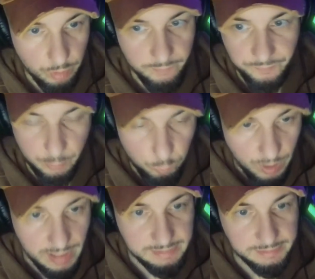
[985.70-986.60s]
if the
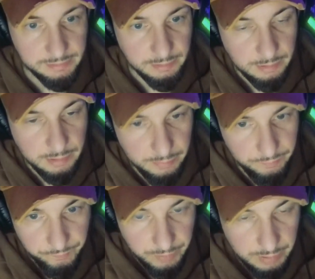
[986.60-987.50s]
West,
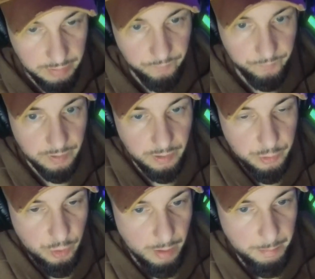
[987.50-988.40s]
if
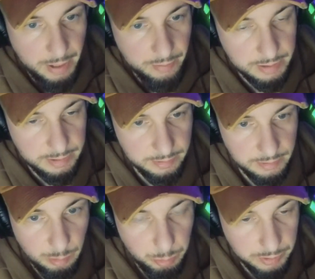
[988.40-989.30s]
American
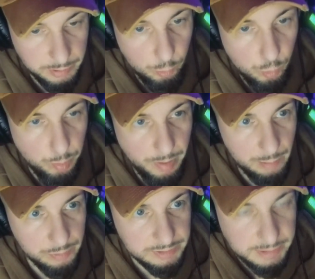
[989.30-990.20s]
political
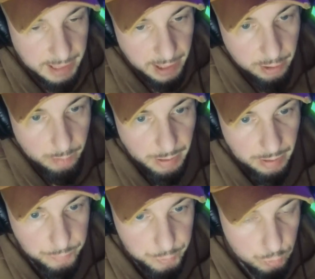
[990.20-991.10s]
powers care
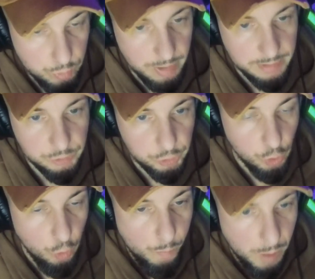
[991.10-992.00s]
about Ukraine
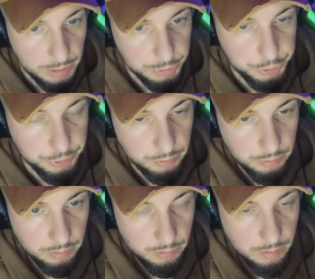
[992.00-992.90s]
so much,
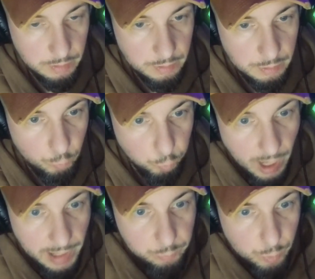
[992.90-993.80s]

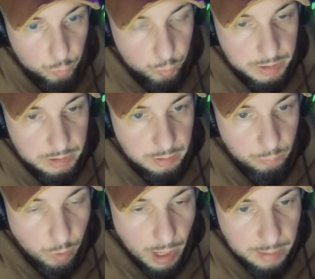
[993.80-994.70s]
why
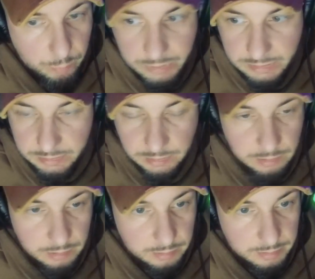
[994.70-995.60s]
was
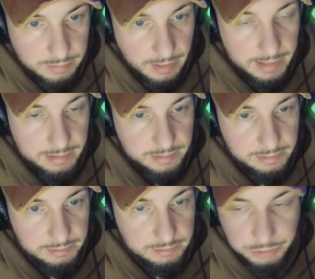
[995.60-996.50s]
the
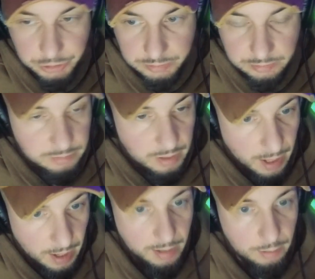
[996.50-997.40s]
90s just
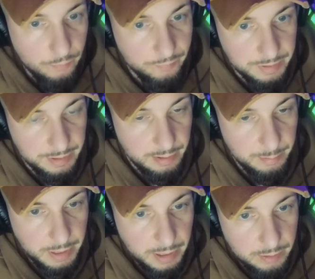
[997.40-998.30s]
hell over there,
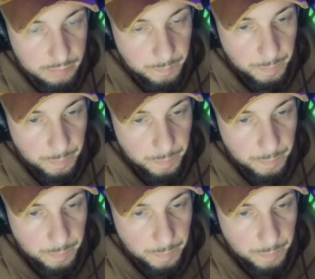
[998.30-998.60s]
man?